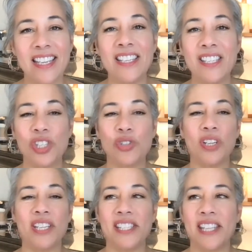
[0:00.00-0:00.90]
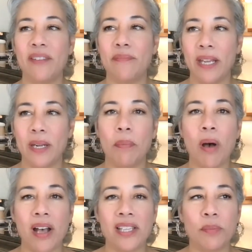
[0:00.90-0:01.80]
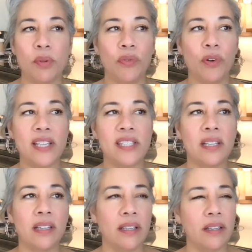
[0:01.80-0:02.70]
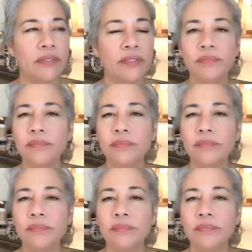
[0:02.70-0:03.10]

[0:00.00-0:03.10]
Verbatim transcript: industries that have made it possible for us to live